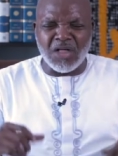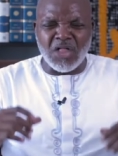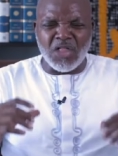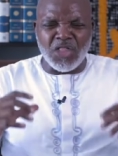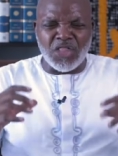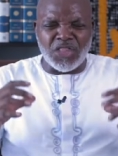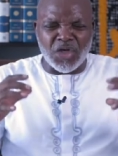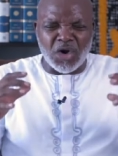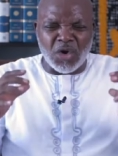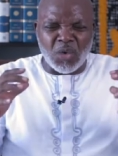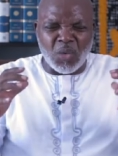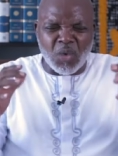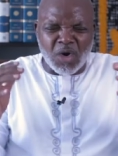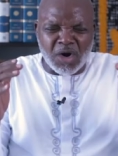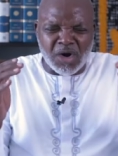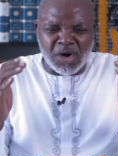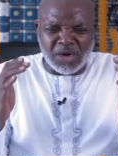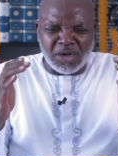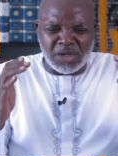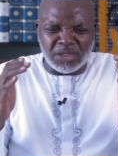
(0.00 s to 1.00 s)
the
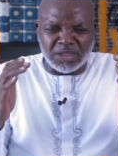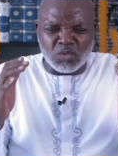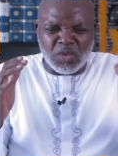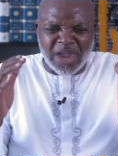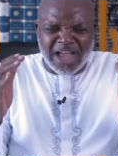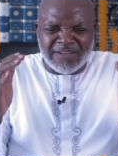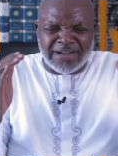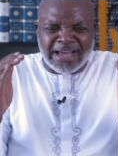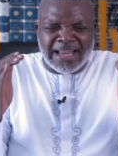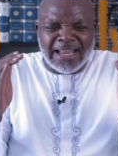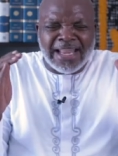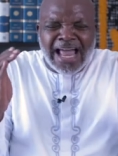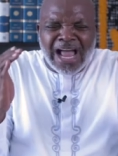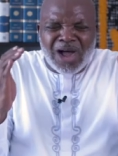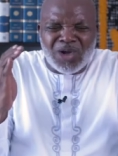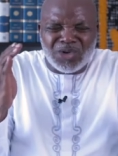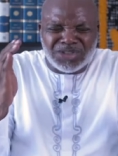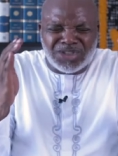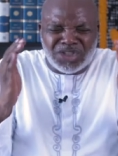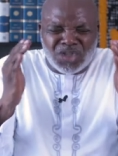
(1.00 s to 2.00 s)
world, we have
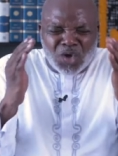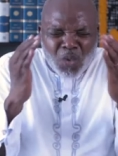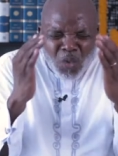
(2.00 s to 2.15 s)
allowed the